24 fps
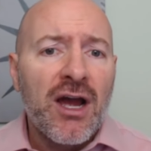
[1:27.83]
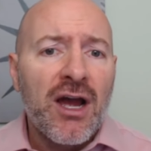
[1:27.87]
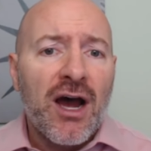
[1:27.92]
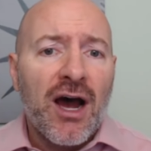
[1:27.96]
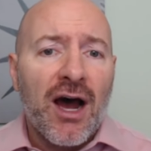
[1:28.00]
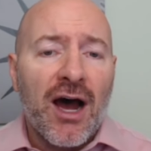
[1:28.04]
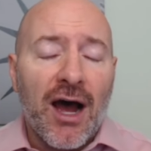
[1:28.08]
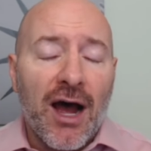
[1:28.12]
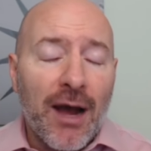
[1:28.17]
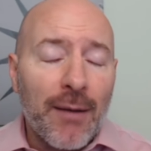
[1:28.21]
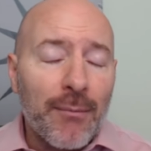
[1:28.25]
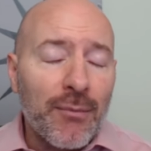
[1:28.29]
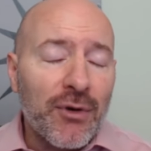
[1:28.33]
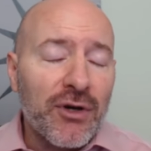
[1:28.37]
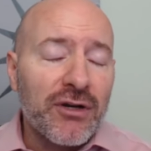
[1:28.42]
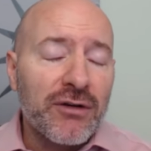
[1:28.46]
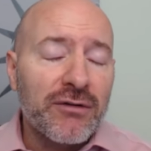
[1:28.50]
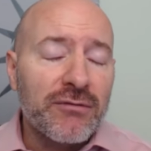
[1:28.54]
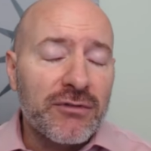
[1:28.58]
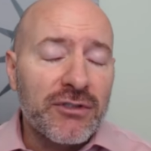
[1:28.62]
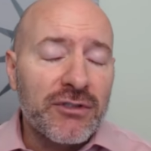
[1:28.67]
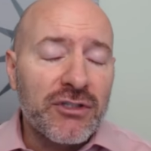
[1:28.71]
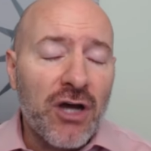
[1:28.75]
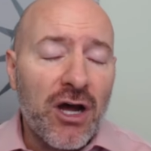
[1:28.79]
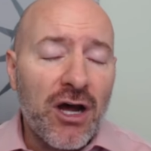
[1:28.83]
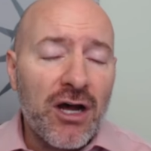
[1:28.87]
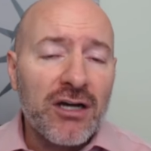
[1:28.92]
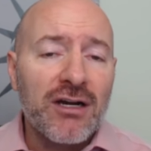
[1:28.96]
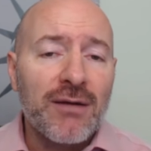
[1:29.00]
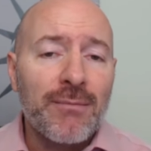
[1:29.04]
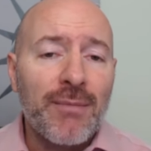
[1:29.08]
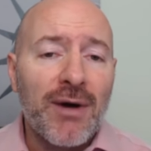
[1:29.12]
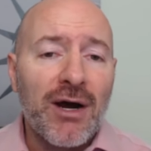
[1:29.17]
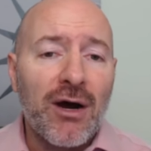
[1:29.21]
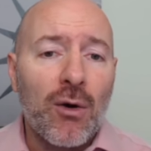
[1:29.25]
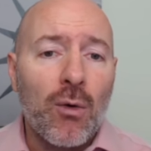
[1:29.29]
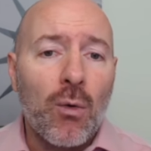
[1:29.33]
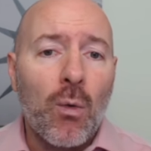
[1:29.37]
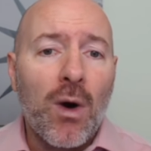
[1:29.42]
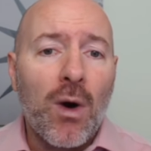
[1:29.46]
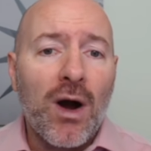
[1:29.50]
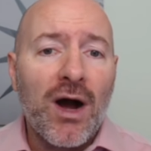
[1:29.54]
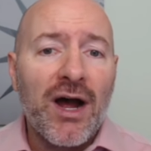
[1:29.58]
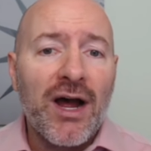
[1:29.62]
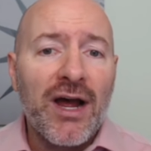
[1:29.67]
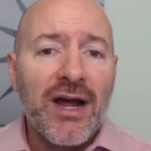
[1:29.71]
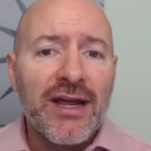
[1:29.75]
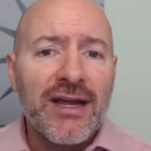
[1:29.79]
Uh, I'm going to talk about
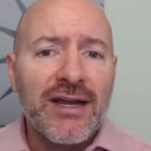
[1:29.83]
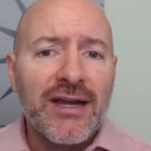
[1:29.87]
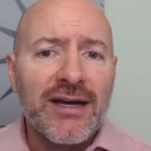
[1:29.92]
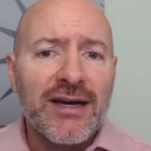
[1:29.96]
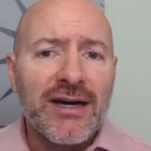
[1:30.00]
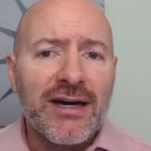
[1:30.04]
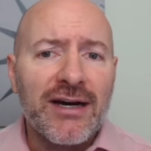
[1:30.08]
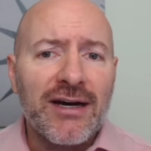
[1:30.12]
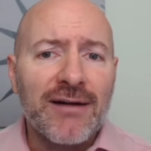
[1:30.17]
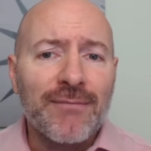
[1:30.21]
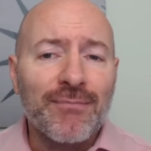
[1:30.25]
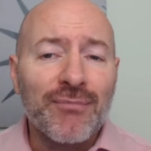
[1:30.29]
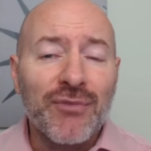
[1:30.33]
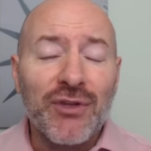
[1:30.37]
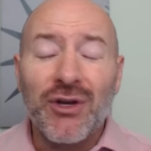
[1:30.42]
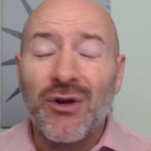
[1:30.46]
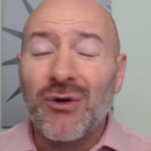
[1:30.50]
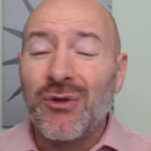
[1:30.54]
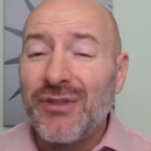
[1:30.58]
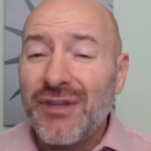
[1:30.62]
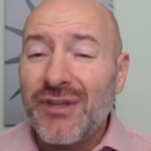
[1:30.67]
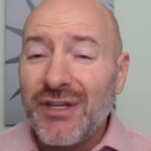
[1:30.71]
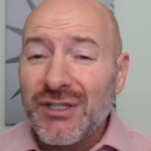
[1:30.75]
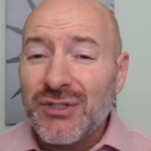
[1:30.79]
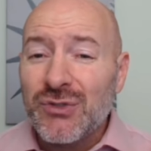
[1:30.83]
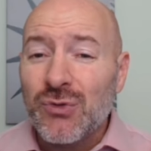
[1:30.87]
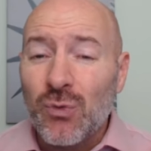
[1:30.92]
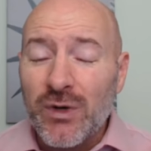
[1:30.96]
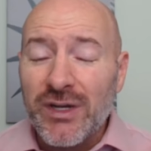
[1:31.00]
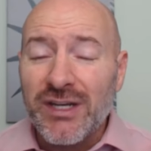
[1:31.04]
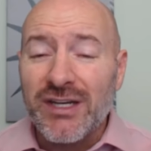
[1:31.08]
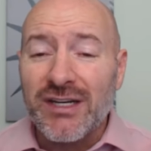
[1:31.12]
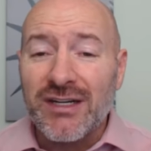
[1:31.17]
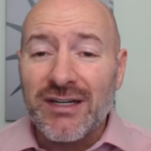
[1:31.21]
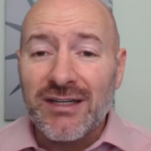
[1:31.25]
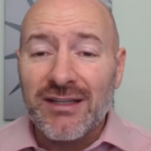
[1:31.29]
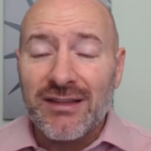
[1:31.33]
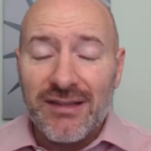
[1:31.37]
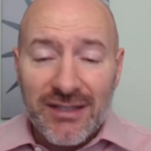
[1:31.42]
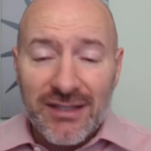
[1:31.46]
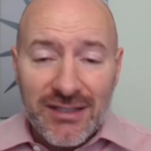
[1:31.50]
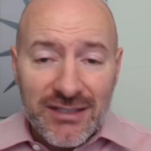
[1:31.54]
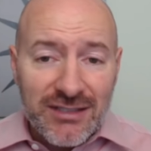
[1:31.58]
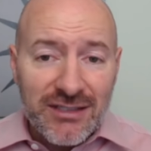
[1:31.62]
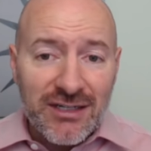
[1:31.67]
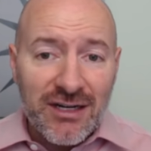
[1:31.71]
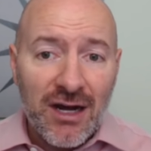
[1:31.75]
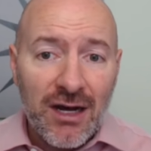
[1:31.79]
why uh, you know this week,
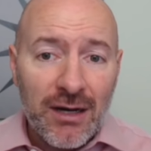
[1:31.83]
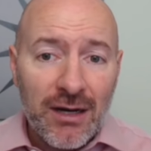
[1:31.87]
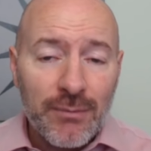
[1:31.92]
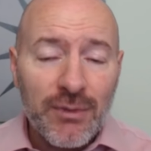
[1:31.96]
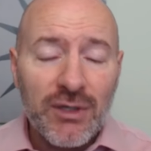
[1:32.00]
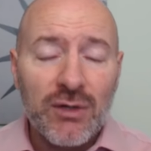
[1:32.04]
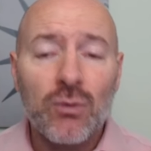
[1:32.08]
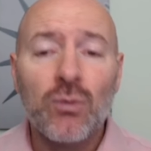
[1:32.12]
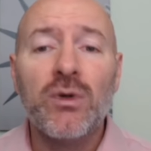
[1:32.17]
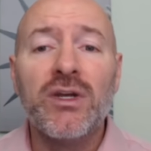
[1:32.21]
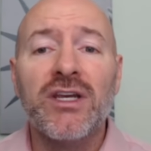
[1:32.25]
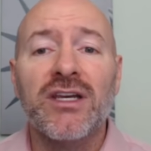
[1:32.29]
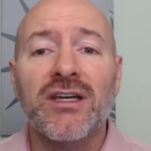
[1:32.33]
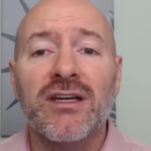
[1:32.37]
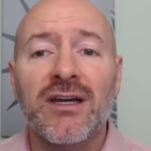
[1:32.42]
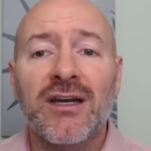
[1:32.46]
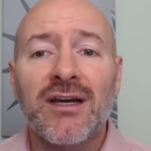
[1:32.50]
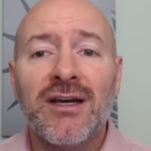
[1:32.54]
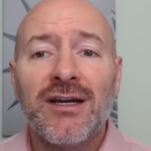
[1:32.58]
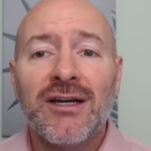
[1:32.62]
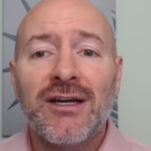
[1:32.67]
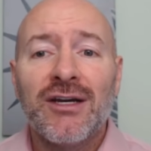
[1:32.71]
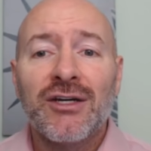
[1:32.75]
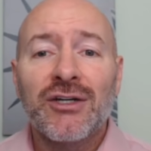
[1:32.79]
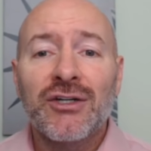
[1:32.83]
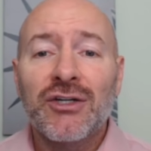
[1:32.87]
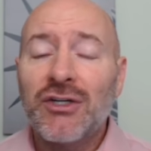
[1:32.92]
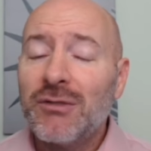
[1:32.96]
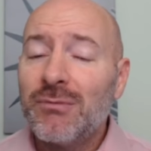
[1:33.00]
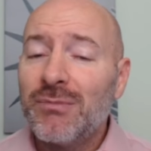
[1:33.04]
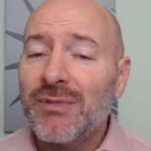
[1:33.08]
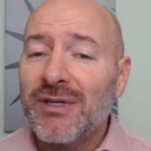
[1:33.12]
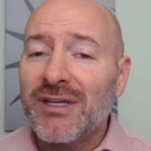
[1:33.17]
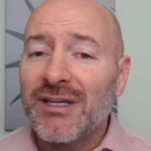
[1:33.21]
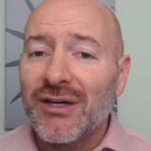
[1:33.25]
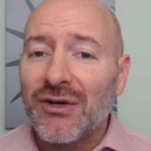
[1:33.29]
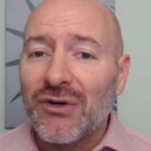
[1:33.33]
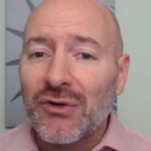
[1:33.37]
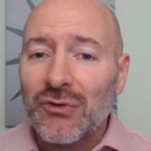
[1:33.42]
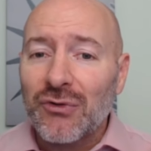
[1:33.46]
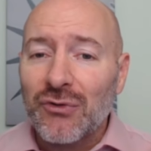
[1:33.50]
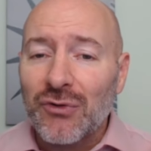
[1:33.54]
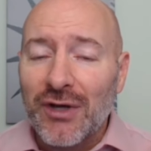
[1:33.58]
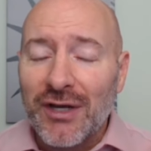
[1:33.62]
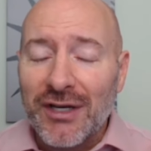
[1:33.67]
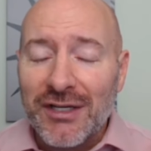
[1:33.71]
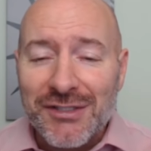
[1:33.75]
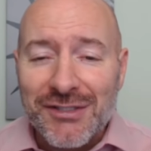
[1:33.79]
this coming week, could be
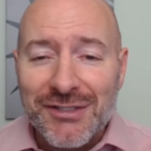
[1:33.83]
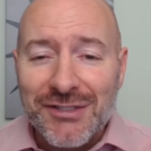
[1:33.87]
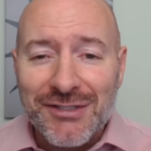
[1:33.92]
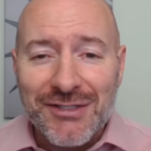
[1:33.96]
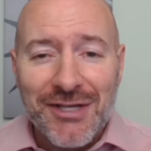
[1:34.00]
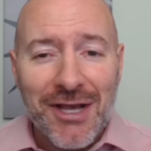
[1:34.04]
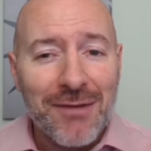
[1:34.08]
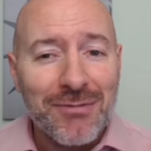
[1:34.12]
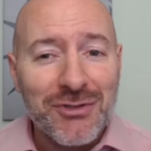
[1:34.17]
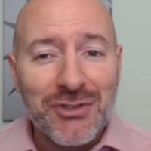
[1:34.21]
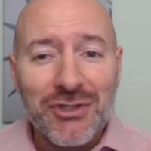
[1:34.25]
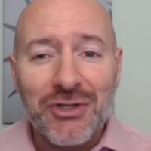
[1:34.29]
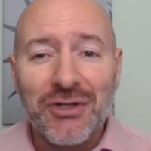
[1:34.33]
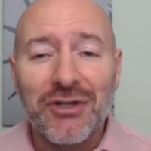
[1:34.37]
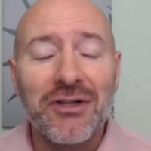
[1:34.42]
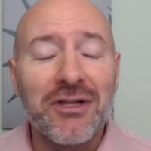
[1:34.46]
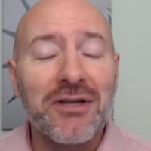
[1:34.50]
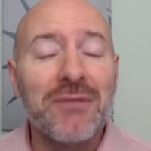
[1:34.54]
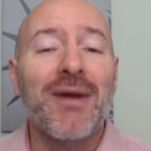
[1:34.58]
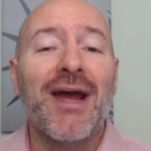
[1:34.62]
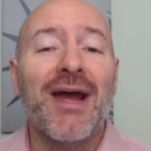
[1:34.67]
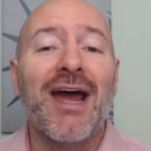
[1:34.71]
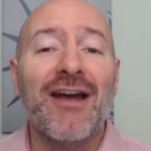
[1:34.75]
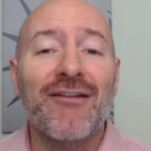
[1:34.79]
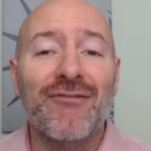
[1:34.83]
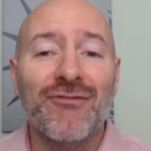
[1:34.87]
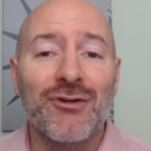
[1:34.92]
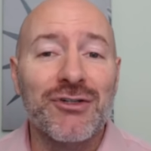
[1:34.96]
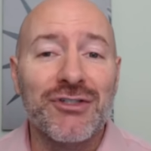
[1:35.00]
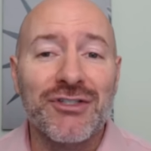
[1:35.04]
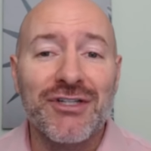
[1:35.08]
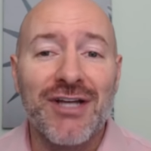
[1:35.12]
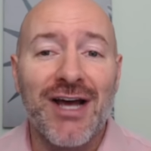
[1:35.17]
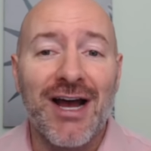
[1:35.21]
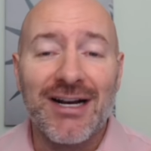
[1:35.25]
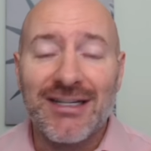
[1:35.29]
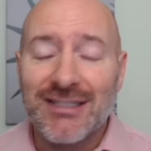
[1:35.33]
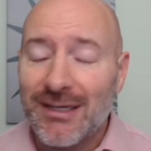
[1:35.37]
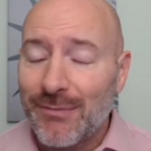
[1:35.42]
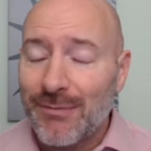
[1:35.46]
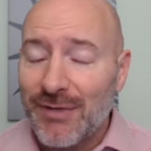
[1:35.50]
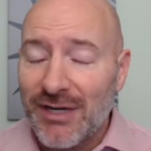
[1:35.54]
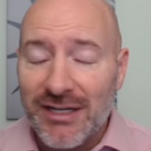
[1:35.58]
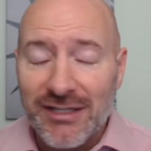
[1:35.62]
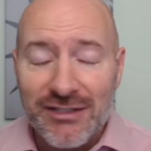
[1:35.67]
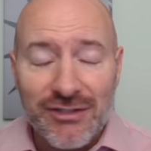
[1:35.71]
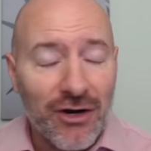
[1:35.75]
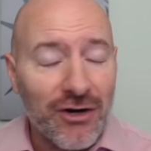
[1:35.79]
exceptionally bad for stocks. I
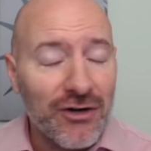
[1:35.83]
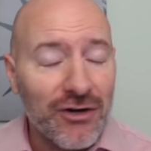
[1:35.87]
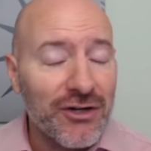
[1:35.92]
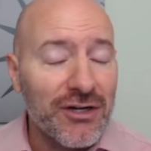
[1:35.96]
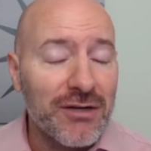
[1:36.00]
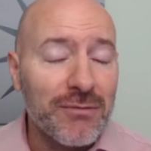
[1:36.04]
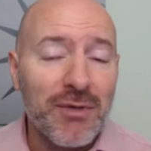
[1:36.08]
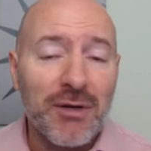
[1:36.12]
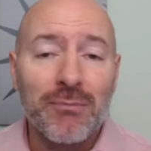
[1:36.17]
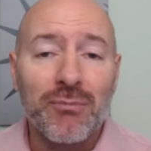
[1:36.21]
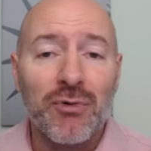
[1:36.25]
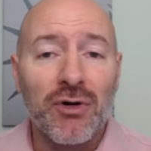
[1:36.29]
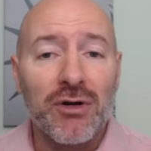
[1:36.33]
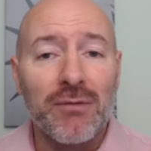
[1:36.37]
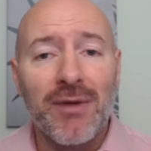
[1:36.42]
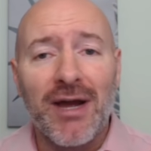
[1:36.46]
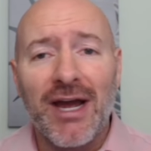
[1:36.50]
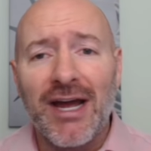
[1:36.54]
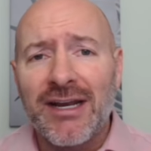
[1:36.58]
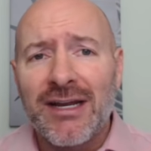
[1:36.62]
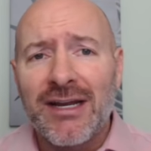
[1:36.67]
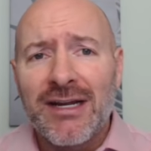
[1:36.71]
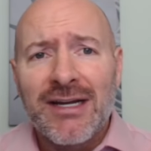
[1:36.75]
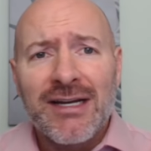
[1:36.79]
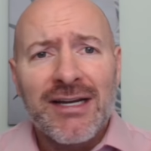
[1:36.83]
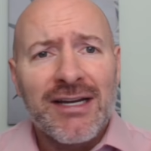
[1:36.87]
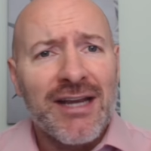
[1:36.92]
mean, it's already been pretty bad.